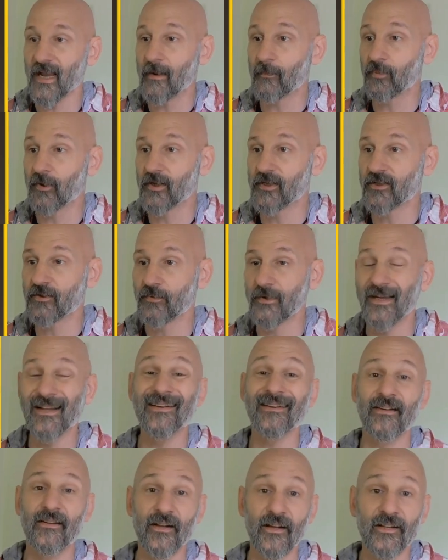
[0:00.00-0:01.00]
8 plus 3
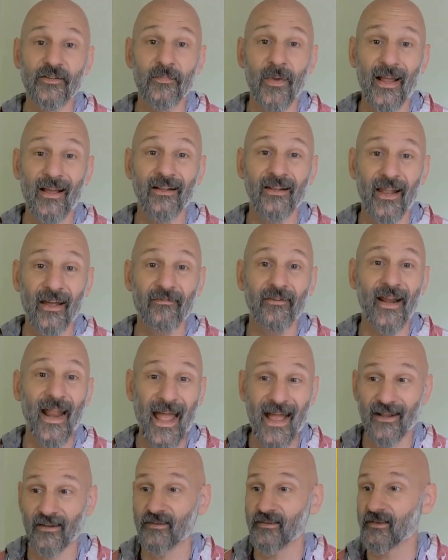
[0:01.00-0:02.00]
does make
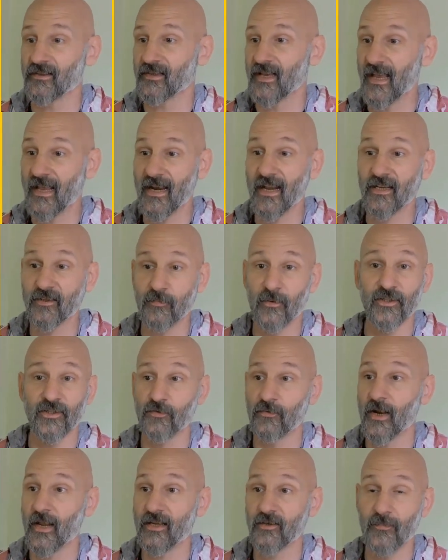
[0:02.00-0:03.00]
11x's. 8x plus
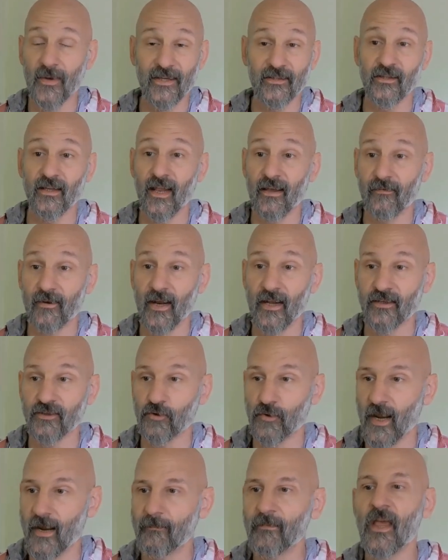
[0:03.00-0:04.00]
3x makes 11x,
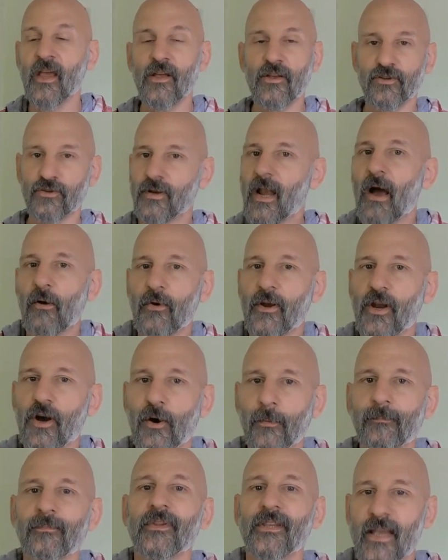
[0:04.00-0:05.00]
okay? So now we
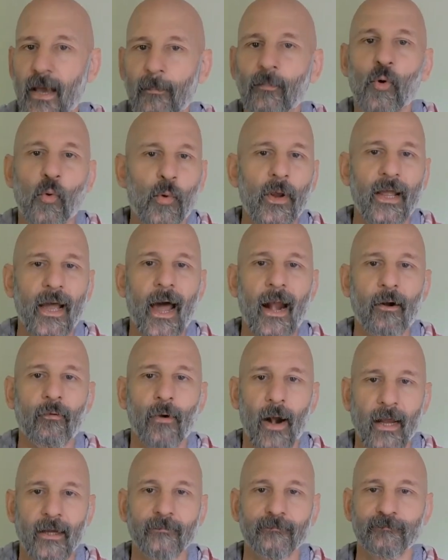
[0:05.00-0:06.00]
know, yep, we got it
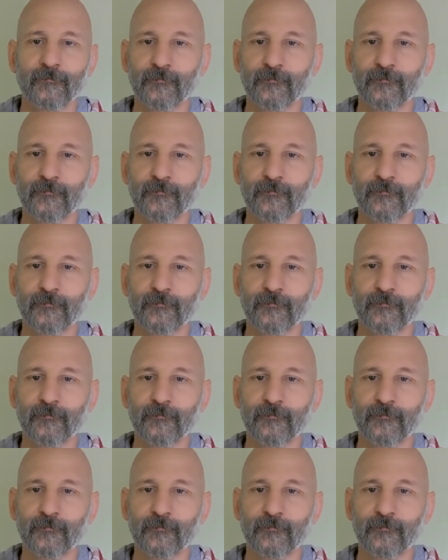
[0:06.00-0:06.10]
right.